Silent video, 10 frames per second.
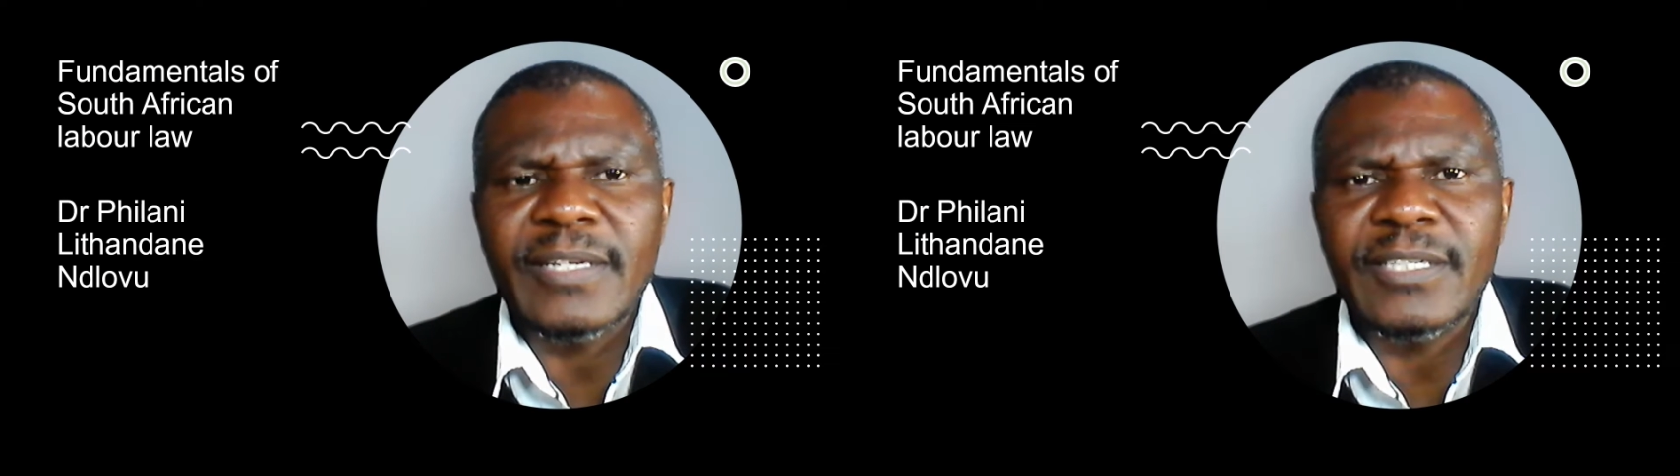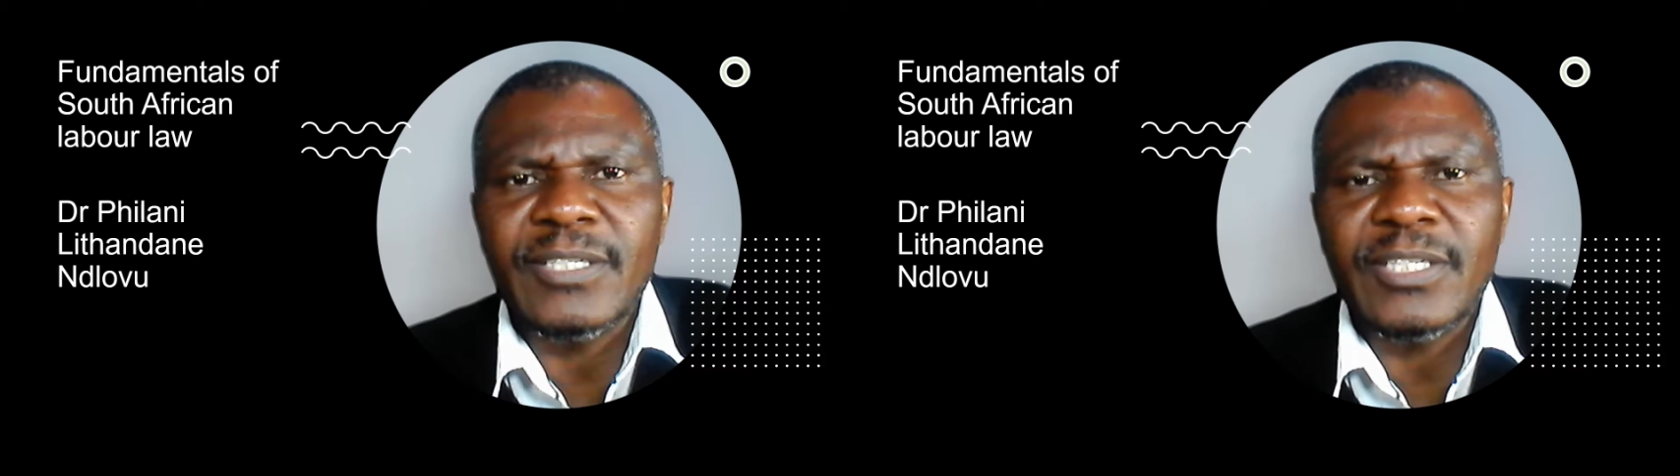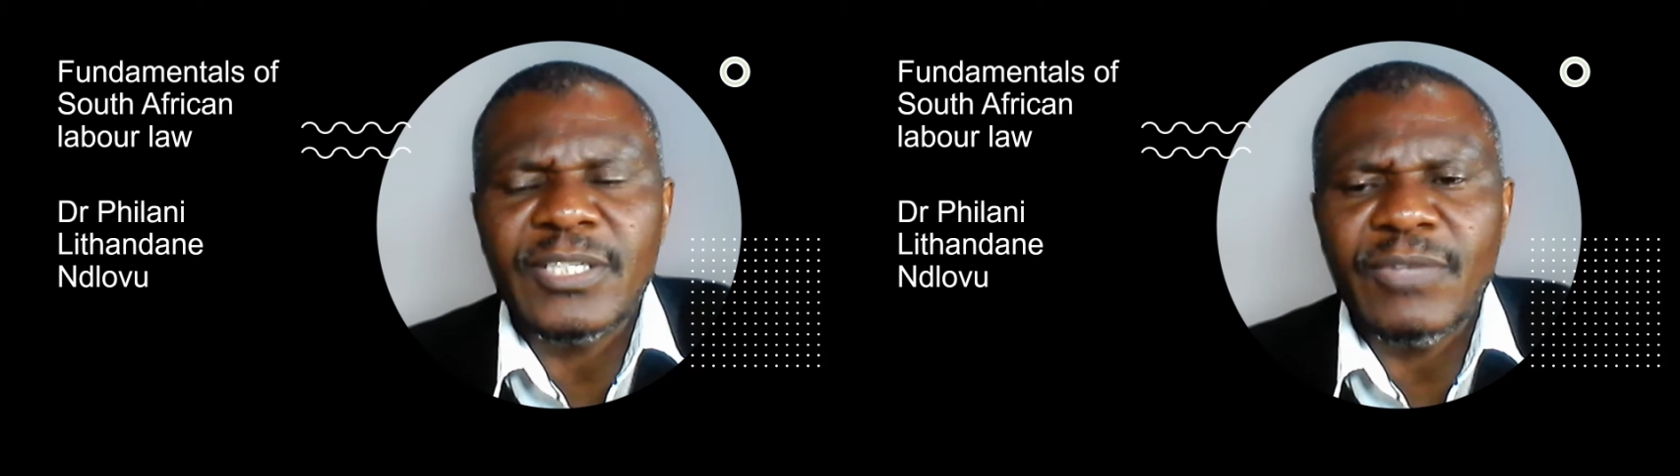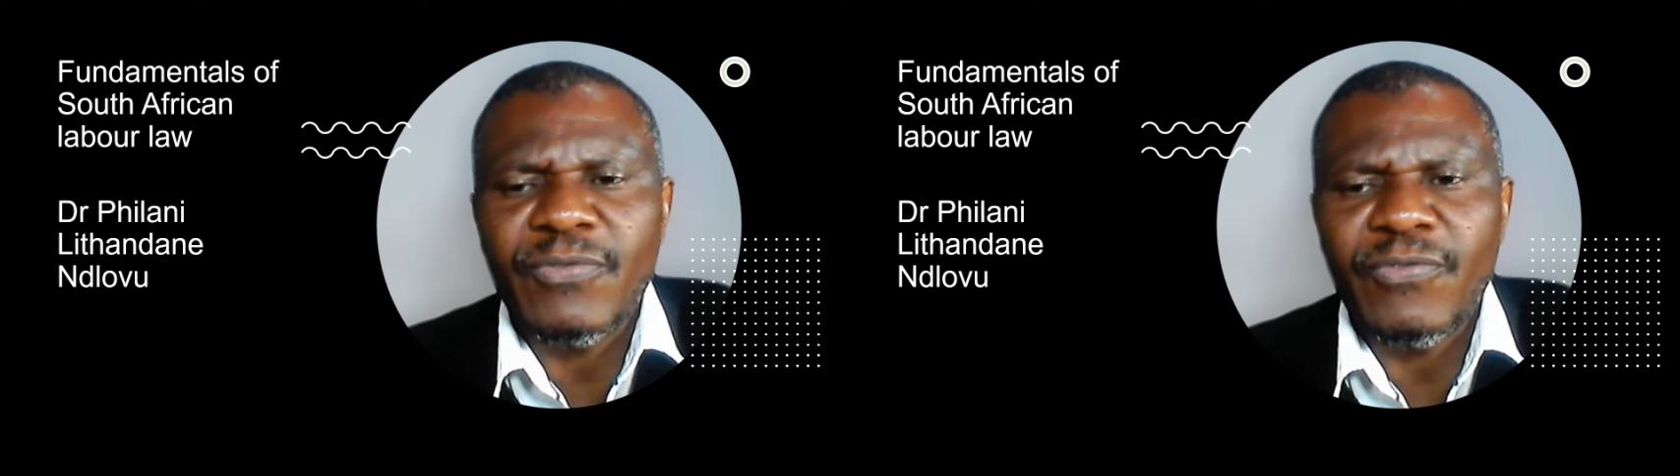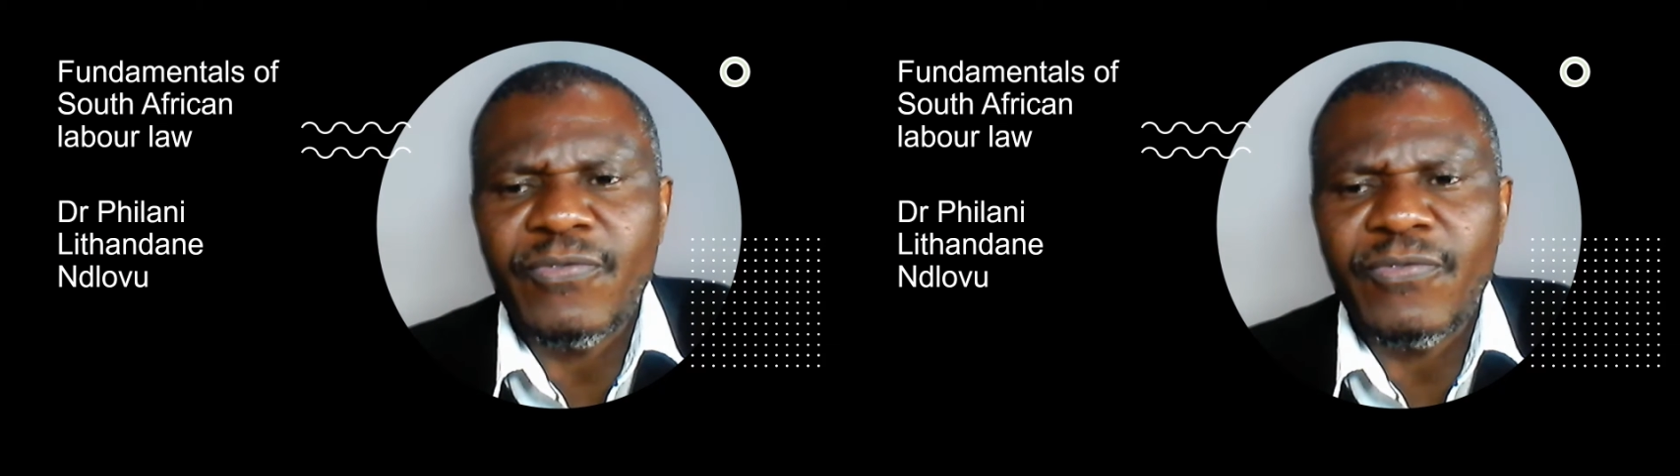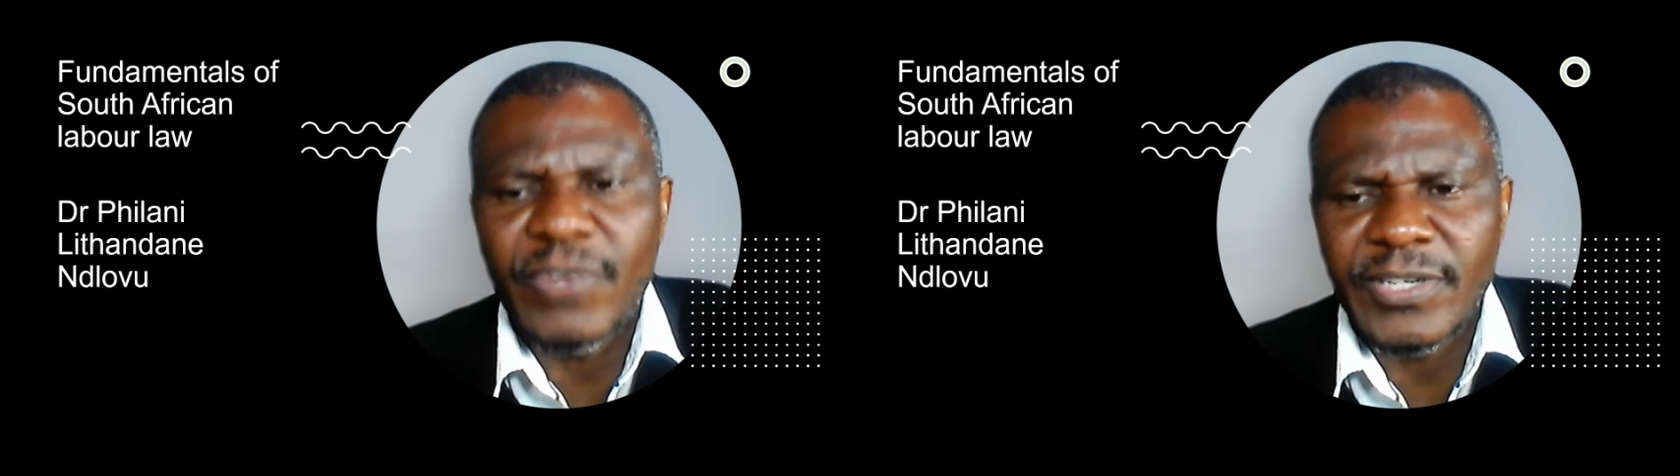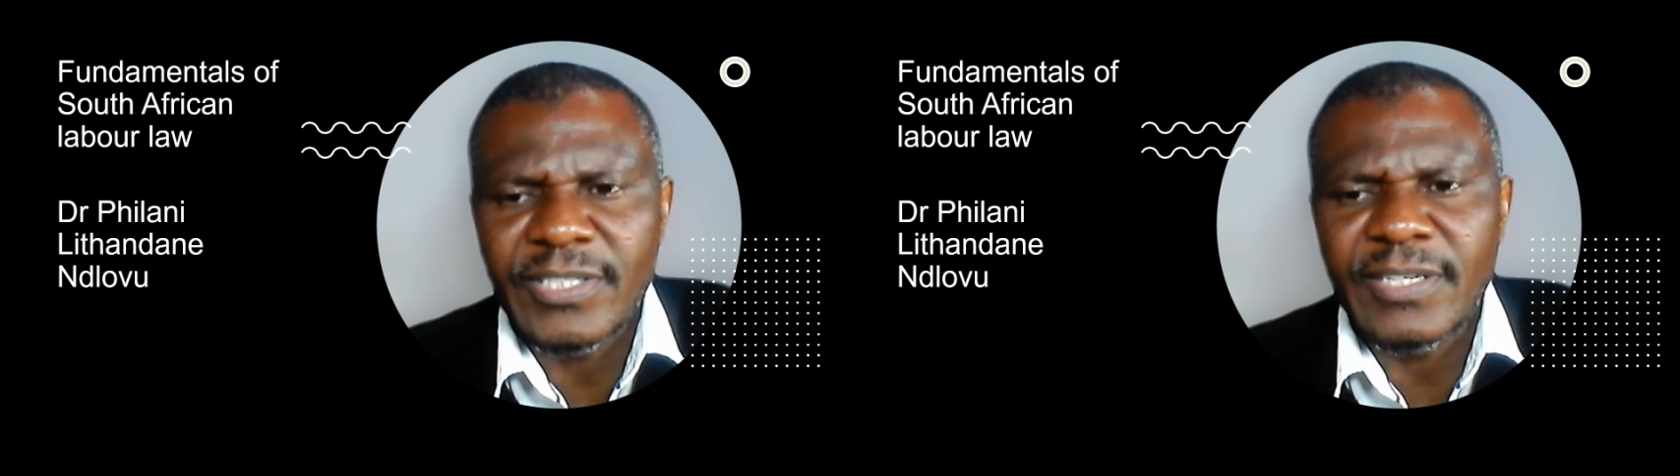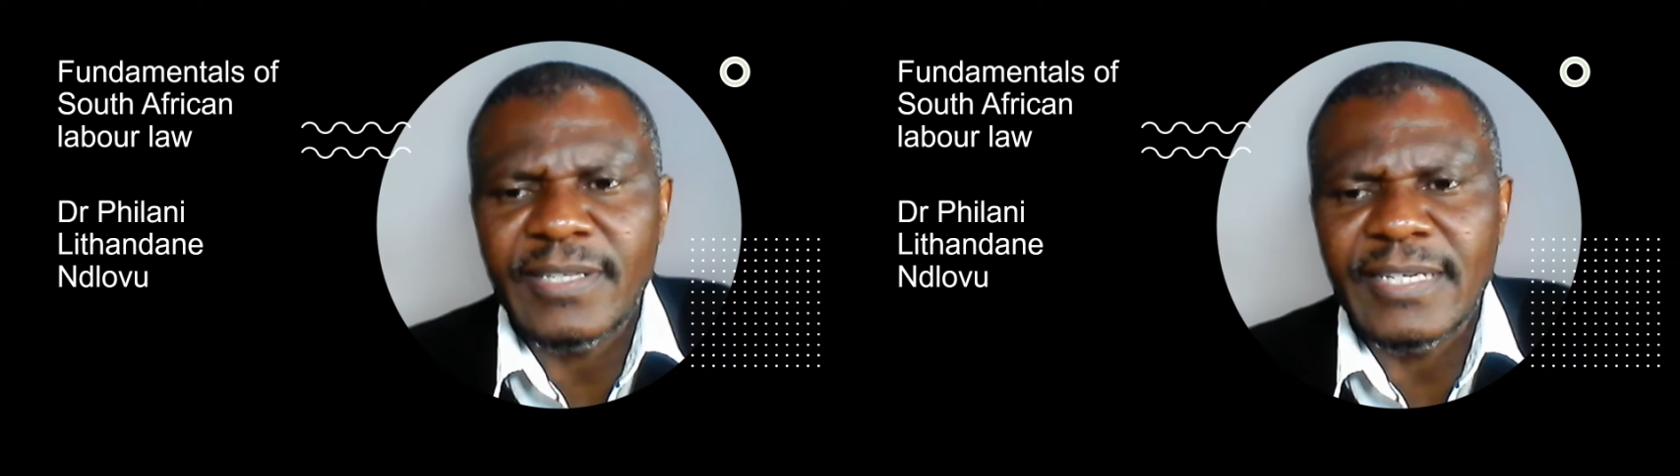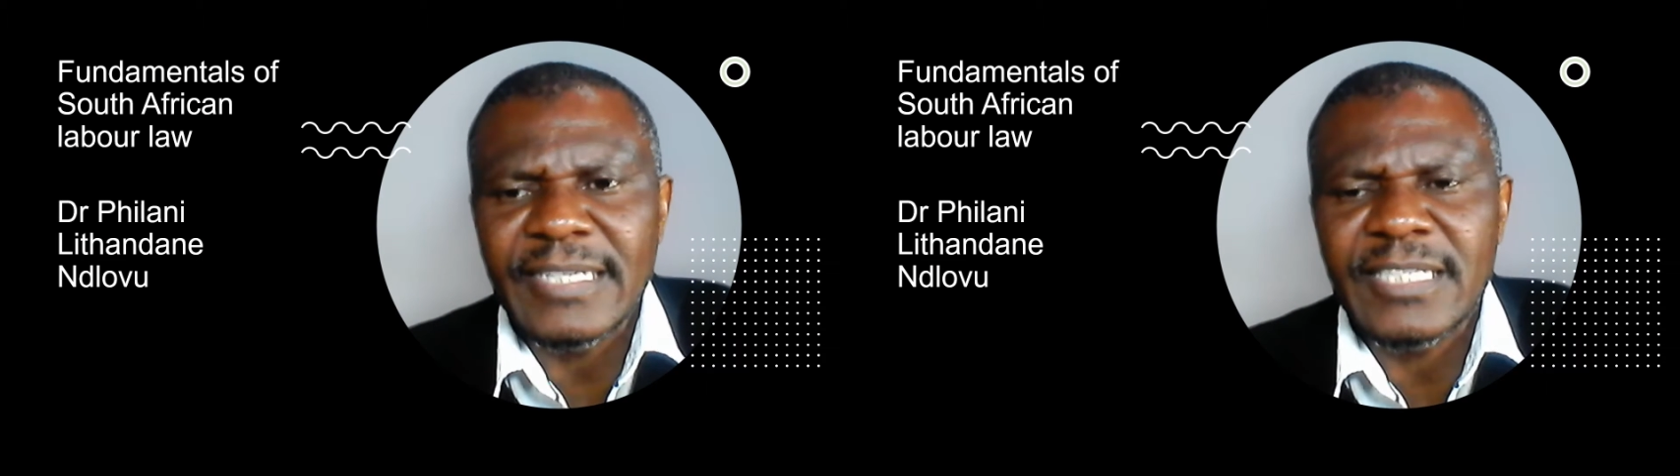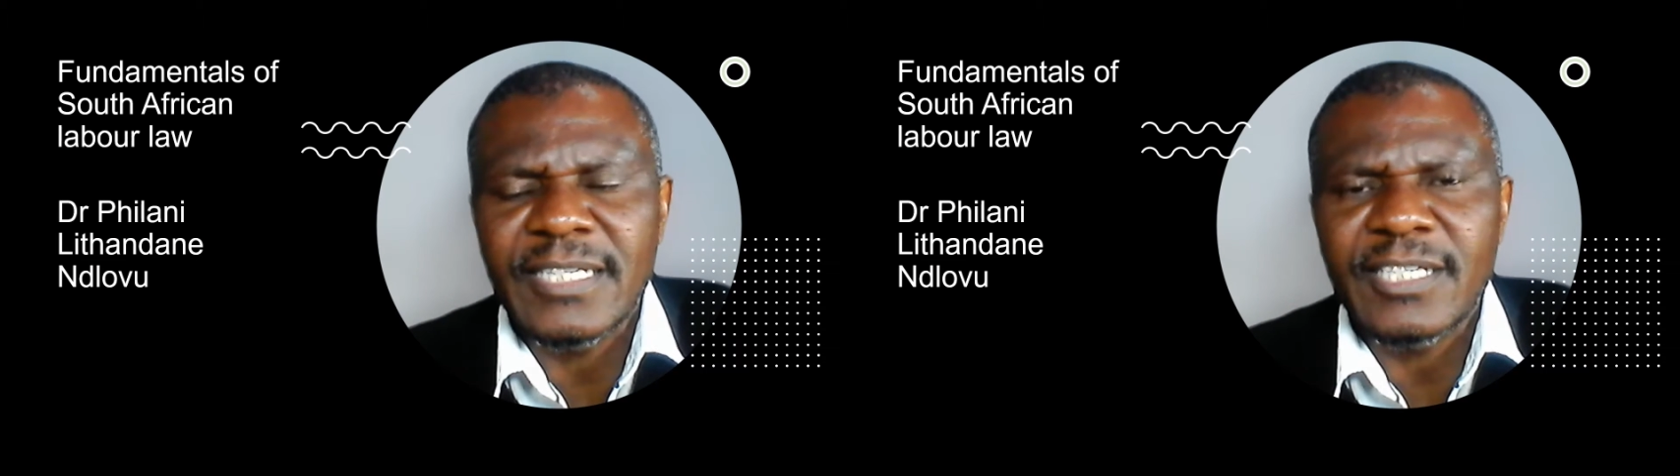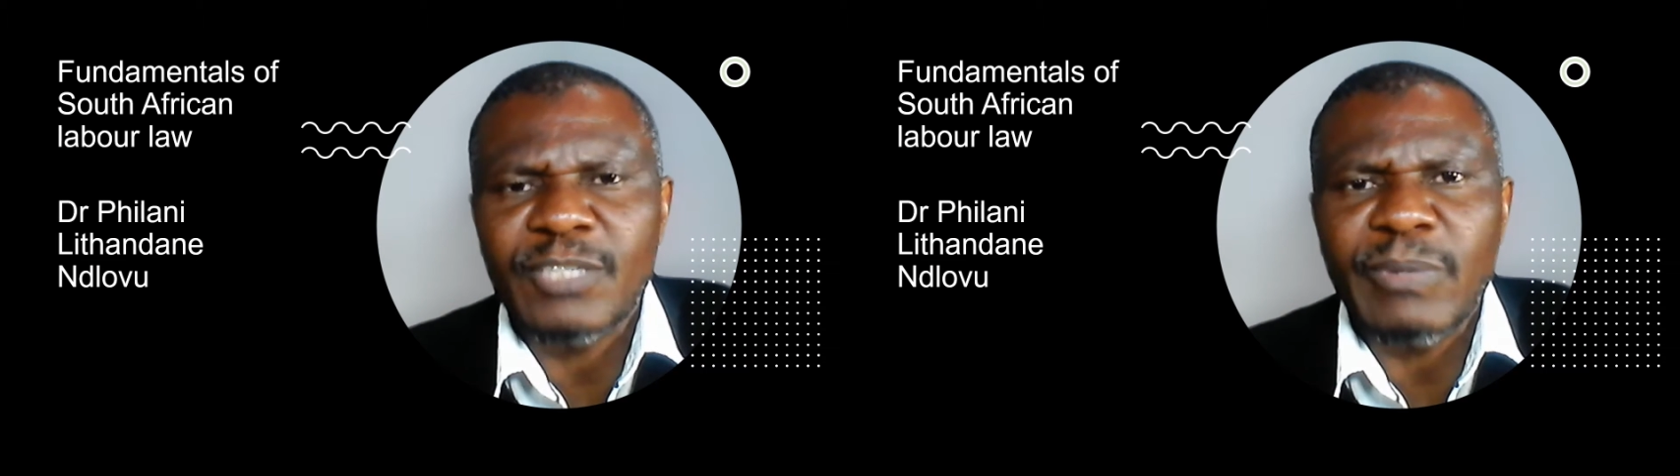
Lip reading: This is the first in that series,